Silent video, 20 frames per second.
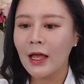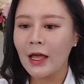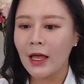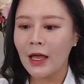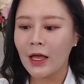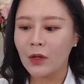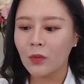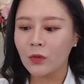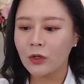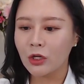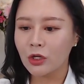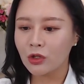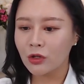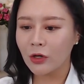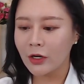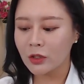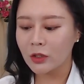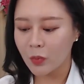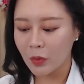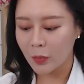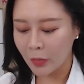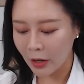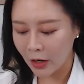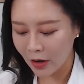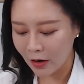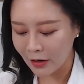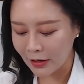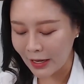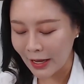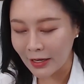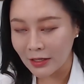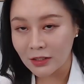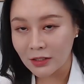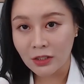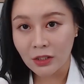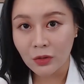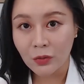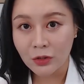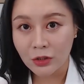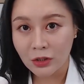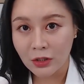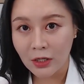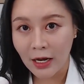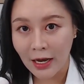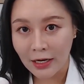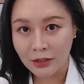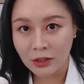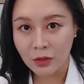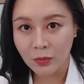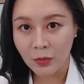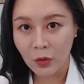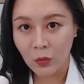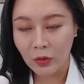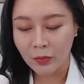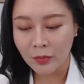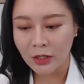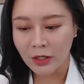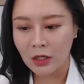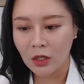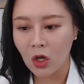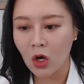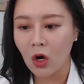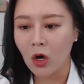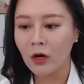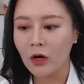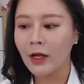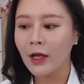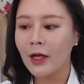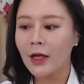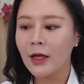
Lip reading: And when you're trying to prepare an answer, which has to be 1 minute long,